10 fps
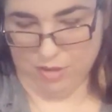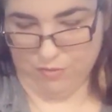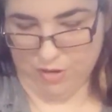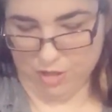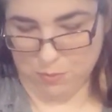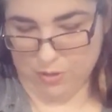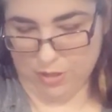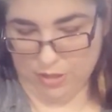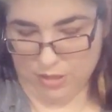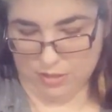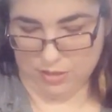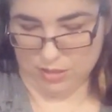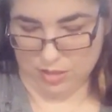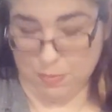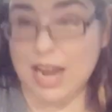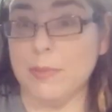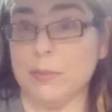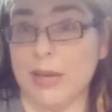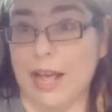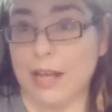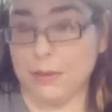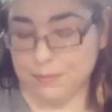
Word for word: to finish putting this in the piping bag.